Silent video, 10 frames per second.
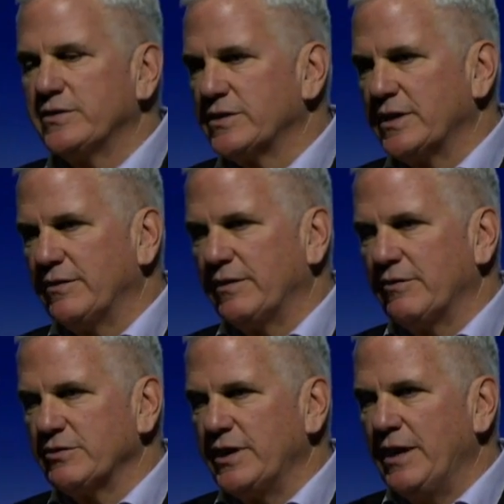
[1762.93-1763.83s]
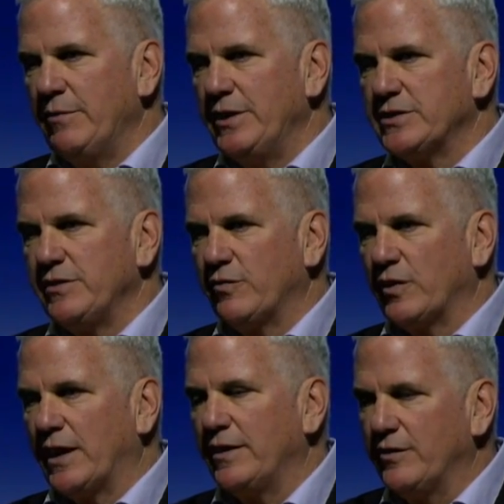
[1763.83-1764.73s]
is, I was at MEDC for
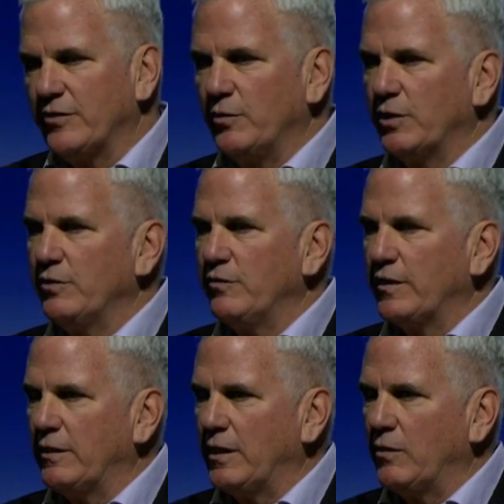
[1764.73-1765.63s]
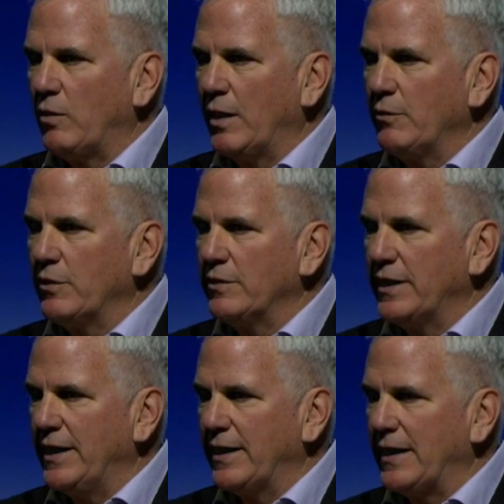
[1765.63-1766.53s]
a lot of years, and we couldn't figure out why we
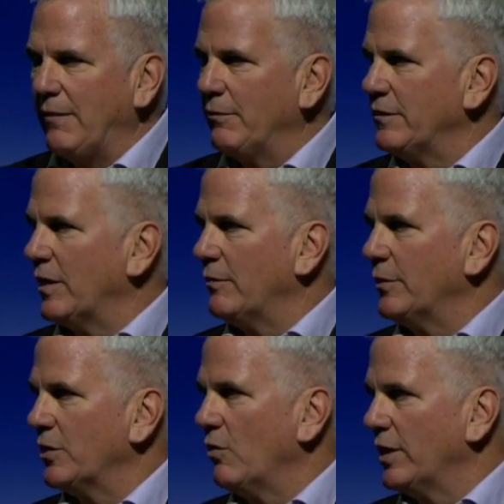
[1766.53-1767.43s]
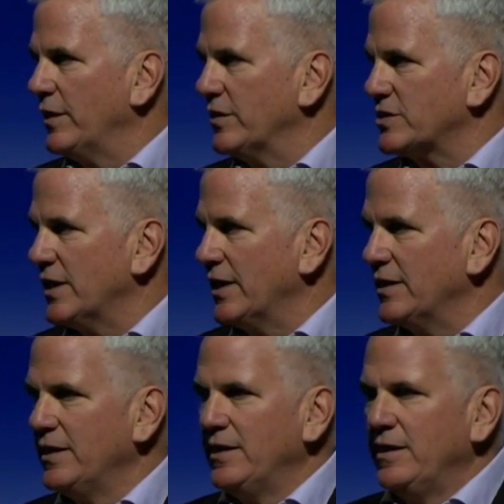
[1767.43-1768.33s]
couldn't get economic development going in the
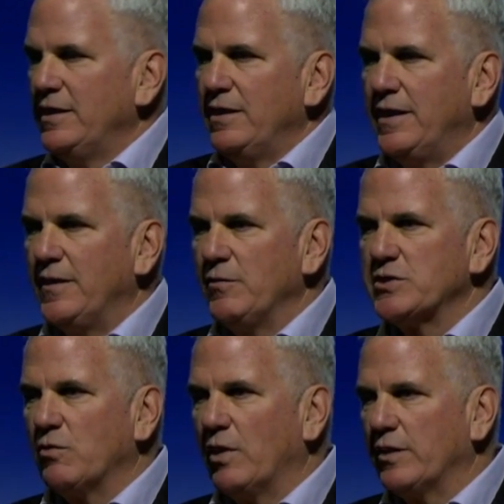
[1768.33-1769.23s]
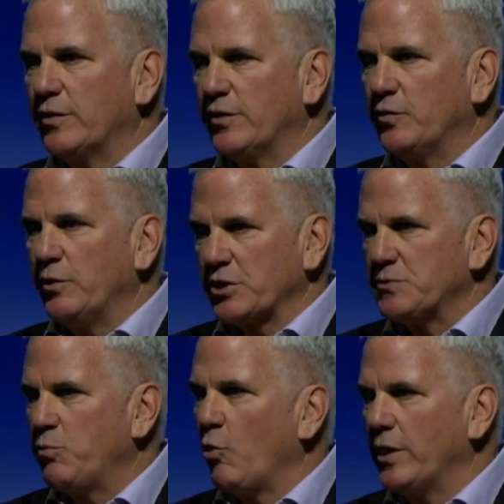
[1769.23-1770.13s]
state. And the reason why is because we were
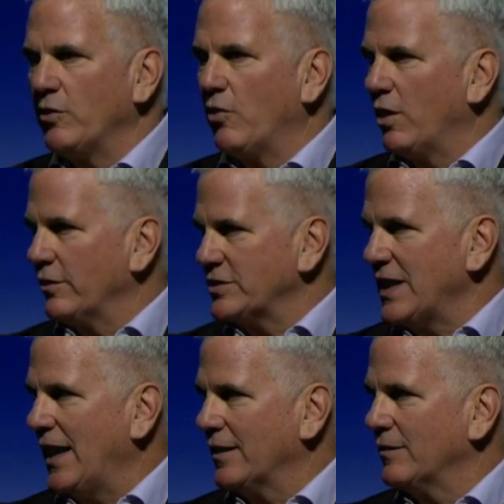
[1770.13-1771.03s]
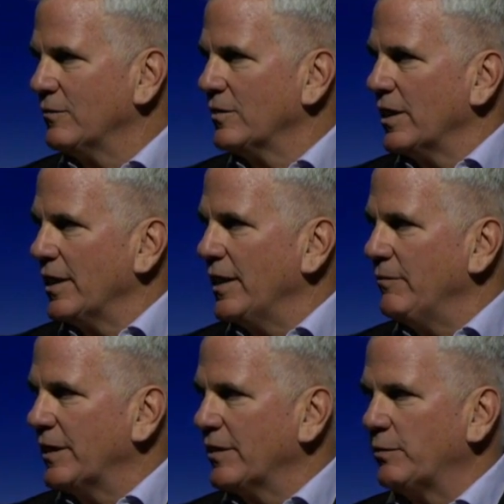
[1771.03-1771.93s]
exporting all our talent.
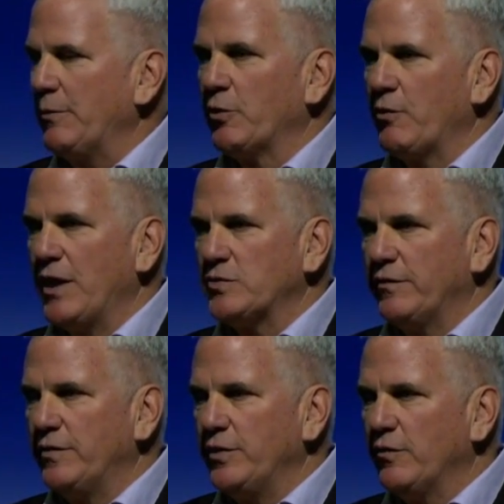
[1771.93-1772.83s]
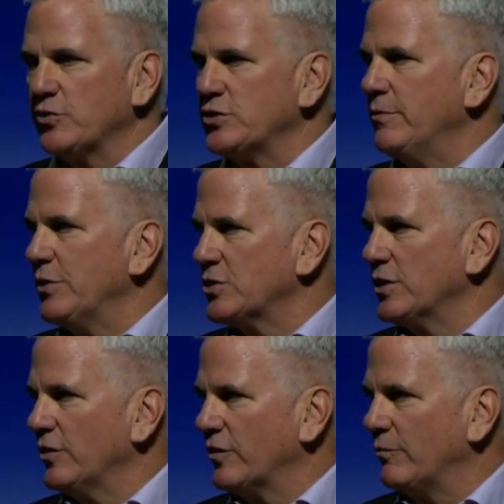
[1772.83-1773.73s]
And because people would graduate from the University of
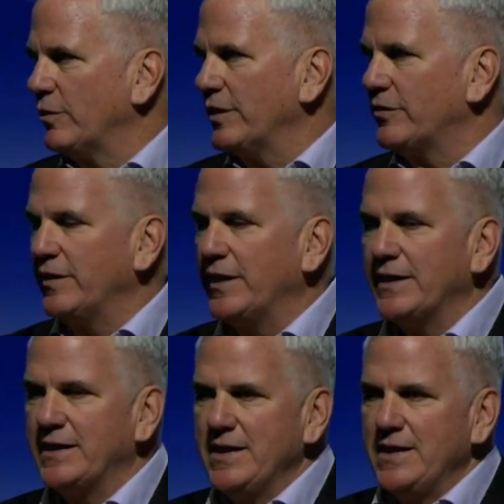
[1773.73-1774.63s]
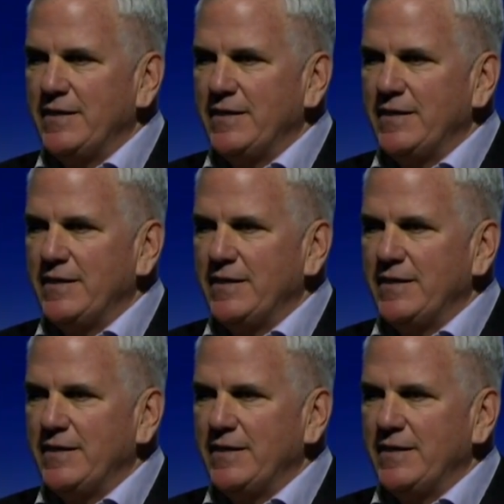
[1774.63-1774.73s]
Michigan or someplace, and